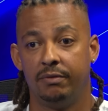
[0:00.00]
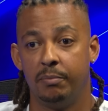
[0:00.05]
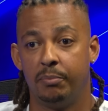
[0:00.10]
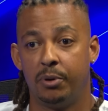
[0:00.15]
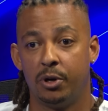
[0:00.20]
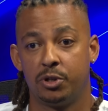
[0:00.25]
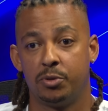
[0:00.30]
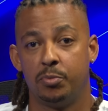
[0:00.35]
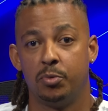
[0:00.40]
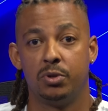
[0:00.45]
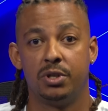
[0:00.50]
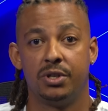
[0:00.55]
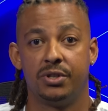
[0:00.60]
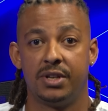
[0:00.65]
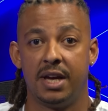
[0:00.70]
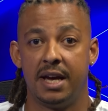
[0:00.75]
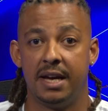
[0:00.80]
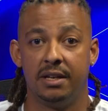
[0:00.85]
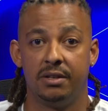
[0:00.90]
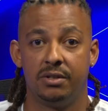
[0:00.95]
impossible to
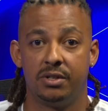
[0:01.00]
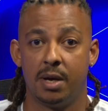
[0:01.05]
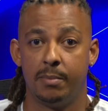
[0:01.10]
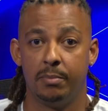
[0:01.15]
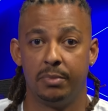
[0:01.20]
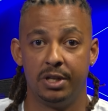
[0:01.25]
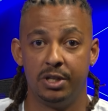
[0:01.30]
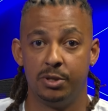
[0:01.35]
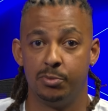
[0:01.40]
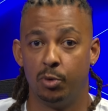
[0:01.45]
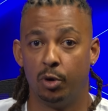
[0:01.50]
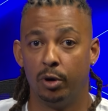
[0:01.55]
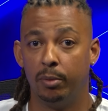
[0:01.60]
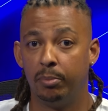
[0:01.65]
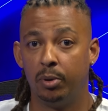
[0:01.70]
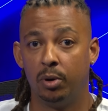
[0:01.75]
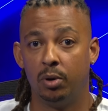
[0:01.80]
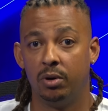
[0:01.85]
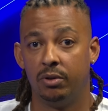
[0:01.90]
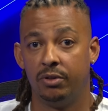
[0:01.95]
say somebody's more
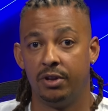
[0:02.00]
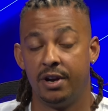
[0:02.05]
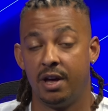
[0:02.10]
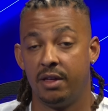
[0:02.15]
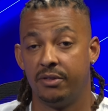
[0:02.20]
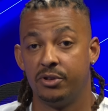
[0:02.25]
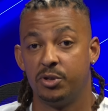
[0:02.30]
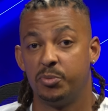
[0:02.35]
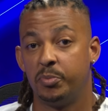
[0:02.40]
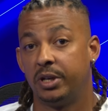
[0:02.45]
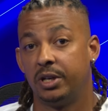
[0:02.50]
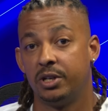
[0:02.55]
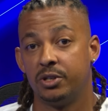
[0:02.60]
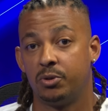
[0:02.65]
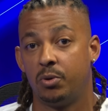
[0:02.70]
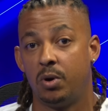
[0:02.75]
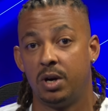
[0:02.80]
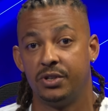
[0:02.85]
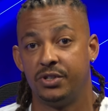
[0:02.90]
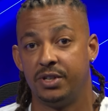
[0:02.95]
important than others, because
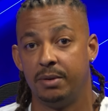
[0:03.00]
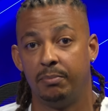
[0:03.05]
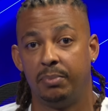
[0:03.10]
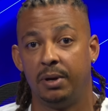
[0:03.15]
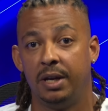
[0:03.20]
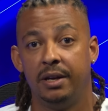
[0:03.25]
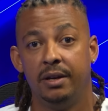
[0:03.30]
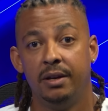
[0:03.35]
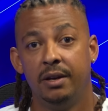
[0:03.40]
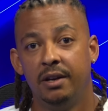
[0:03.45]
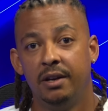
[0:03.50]
quite simply,